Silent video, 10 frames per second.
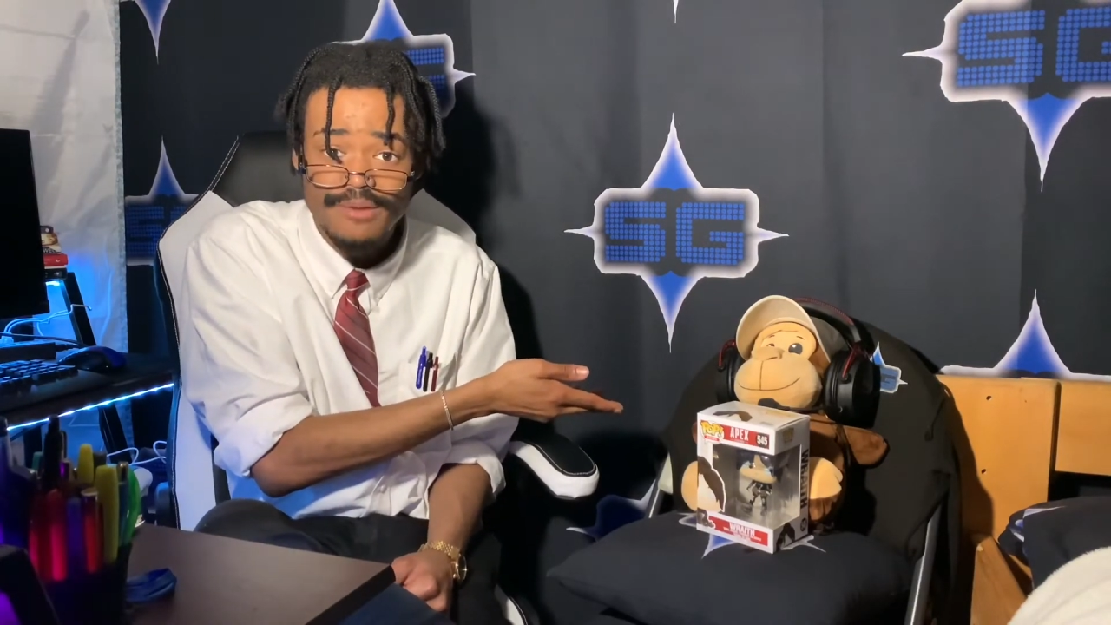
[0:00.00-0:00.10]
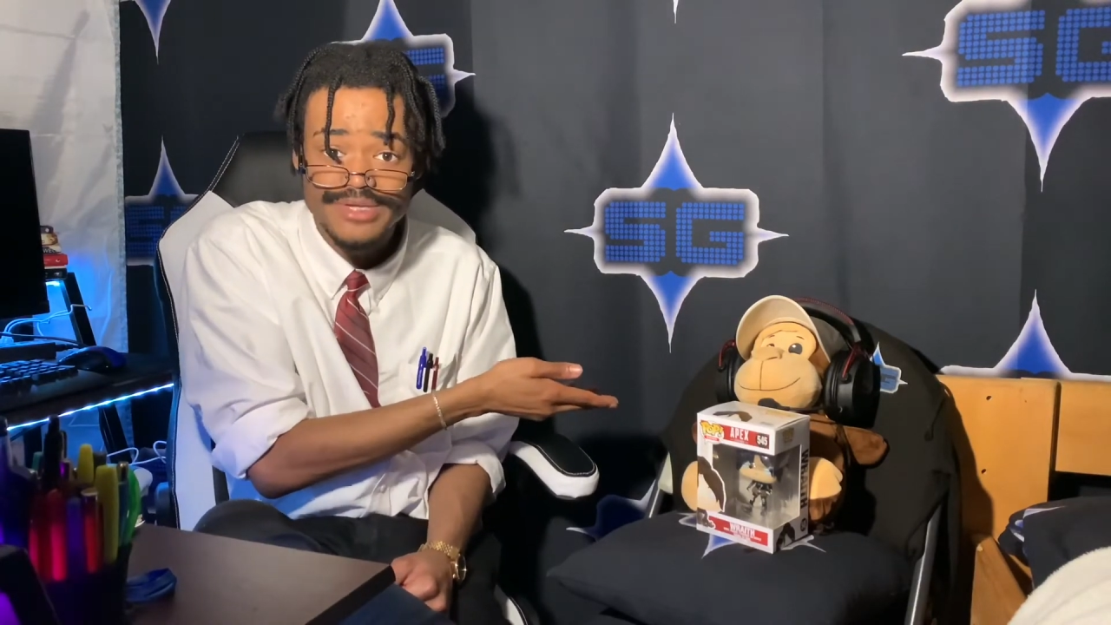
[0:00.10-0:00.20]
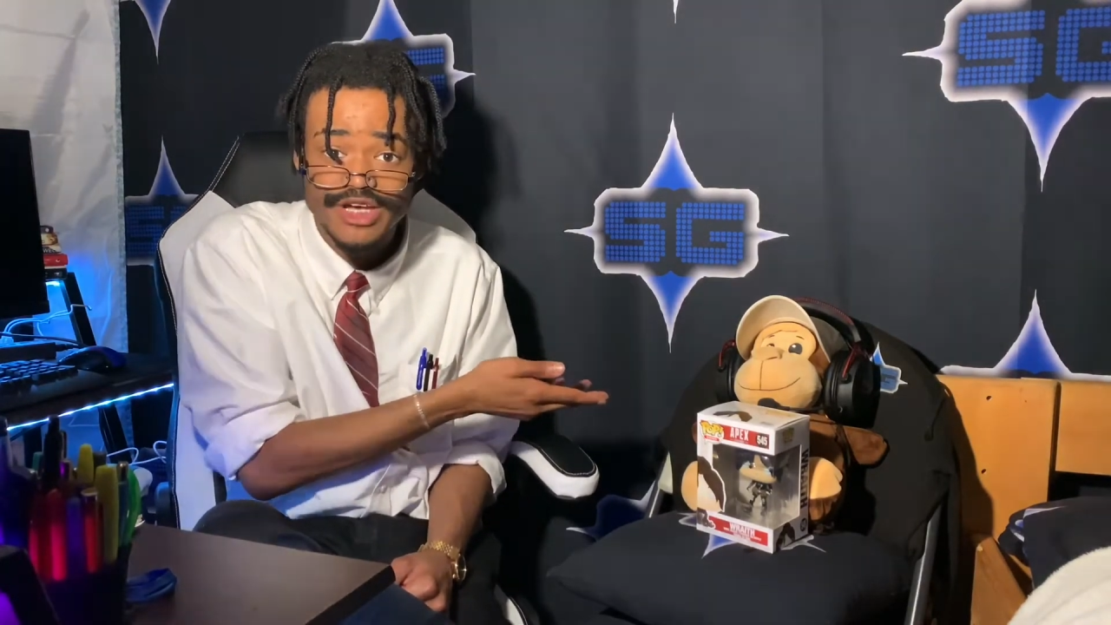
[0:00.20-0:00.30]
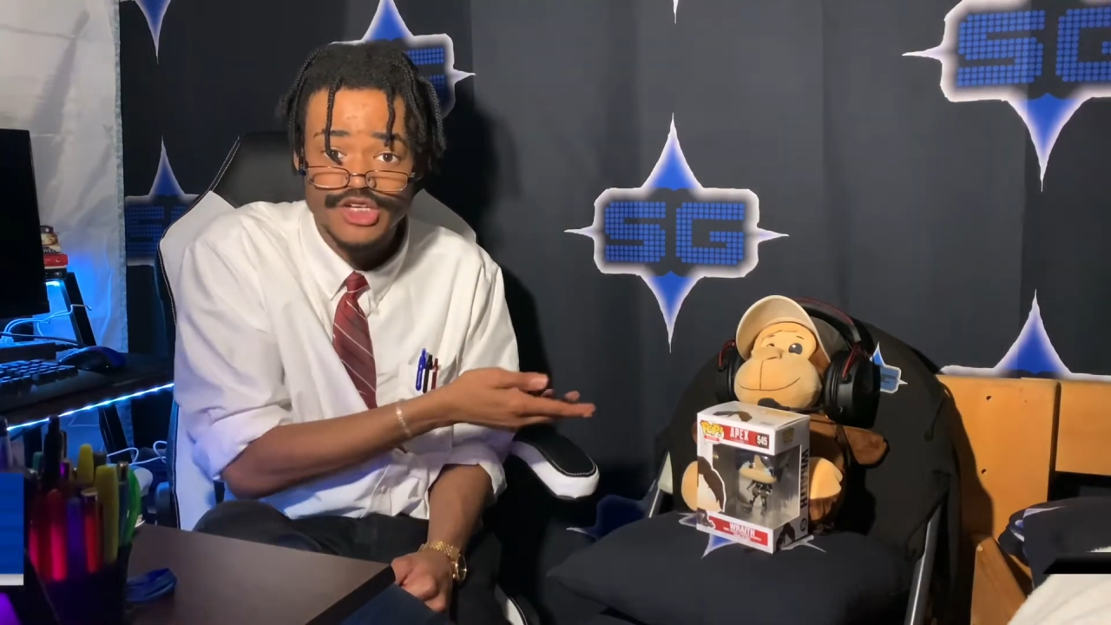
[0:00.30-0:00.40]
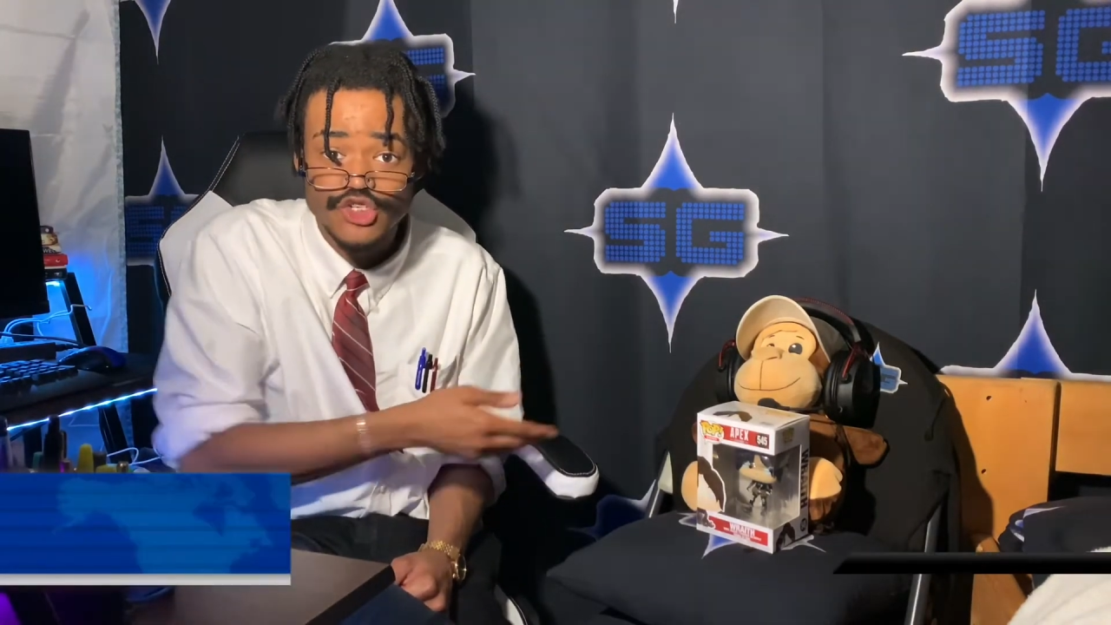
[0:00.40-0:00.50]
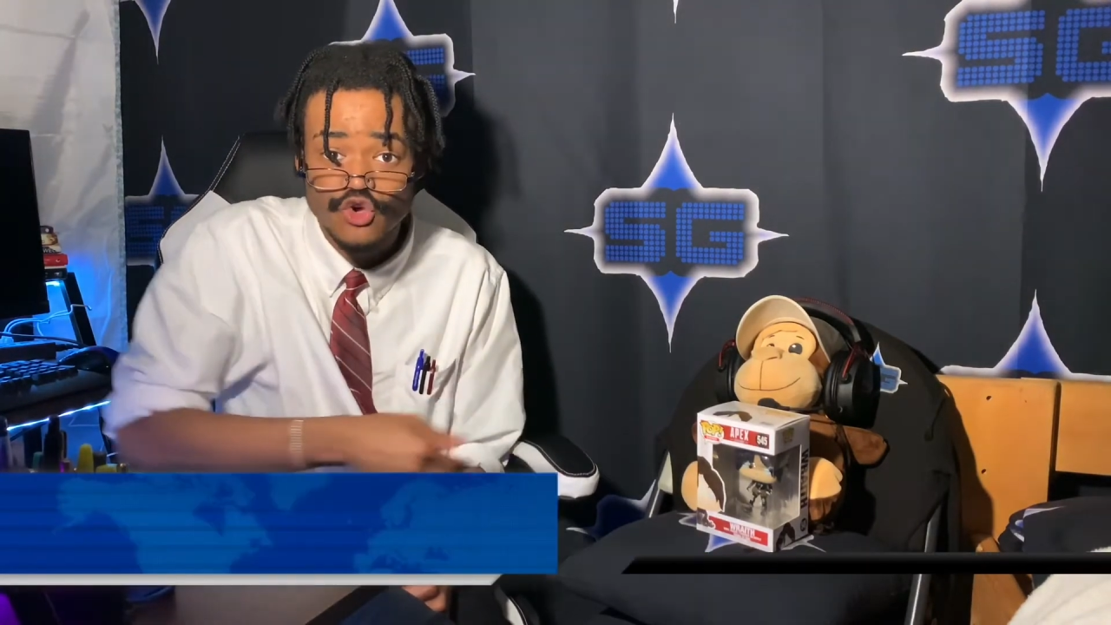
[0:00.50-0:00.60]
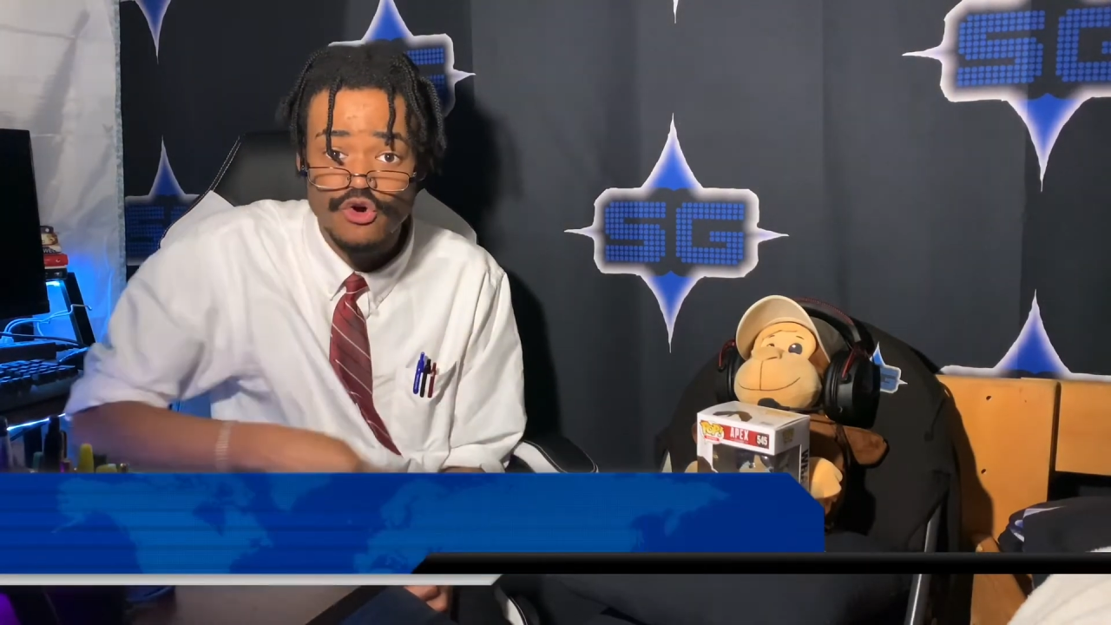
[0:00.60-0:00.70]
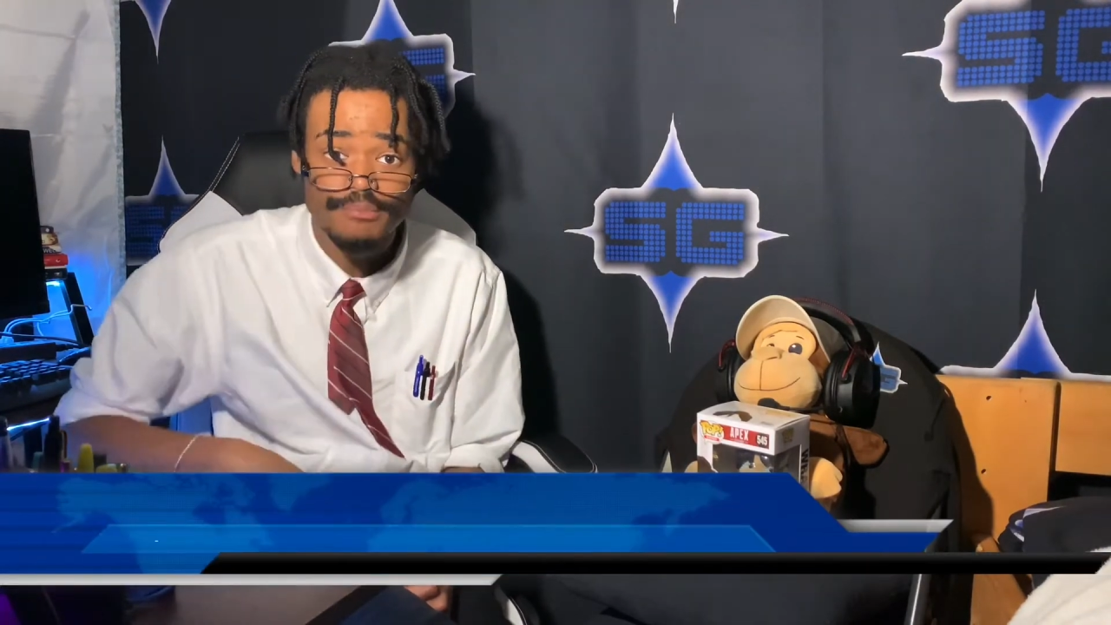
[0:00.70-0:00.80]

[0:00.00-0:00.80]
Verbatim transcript: it's underscore